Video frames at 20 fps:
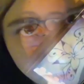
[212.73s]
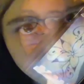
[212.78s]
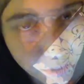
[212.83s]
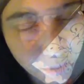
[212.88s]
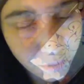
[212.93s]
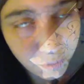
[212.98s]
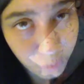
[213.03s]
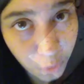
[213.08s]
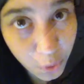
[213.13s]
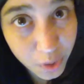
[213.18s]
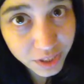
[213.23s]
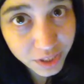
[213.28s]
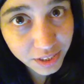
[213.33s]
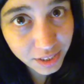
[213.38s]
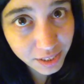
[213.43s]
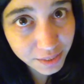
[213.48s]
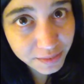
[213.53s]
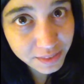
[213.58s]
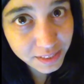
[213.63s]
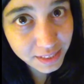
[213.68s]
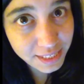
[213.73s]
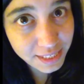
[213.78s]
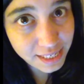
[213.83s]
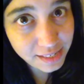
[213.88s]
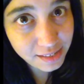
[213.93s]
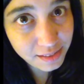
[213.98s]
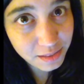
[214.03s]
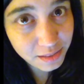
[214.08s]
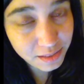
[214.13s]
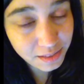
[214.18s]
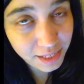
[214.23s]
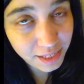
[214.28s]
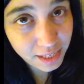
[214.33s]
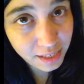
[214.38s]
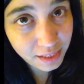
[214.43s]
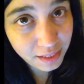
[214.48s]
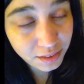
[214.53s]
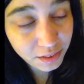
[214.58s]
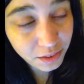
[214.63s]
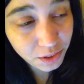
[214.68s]
of course, she loves to dance
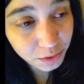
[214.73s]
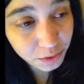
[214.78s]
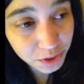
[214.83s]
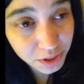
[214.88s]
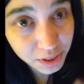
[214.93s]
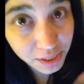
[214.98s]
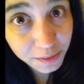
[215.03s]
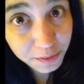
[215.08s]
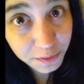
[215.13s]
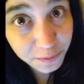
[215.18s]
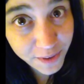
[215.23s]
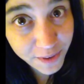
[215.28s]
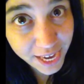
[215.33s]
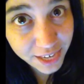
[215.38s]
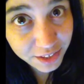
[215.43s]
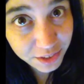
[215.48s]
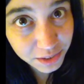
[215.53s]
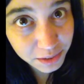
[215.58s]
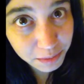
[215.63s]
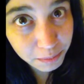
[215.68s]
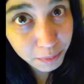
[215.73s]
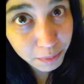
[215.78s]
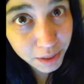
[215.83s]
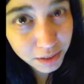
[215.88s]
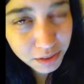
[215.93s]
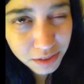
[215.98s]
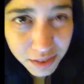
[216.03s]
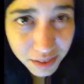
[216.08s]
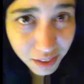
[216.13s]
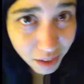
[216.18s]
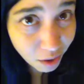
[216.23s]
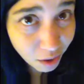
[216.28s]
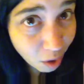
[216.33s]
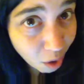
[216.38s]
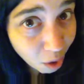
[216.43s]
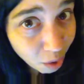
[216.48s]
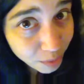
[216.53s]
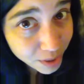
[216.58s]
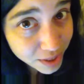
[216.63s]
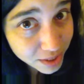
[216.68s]
and you know she loves fashion, but she's not
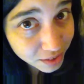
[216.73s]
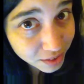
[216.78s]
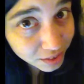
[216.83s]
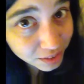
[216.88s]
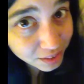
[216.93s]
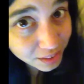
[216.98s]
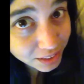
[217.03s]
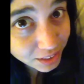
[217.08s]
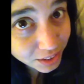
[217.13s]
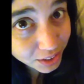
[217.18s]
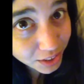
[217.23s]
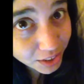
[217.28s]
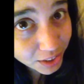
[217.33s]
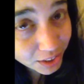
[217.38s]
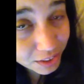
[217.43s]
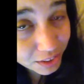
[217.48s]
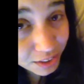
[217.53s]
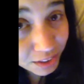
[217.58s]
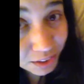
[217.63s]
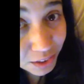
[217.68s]
always a girly girl.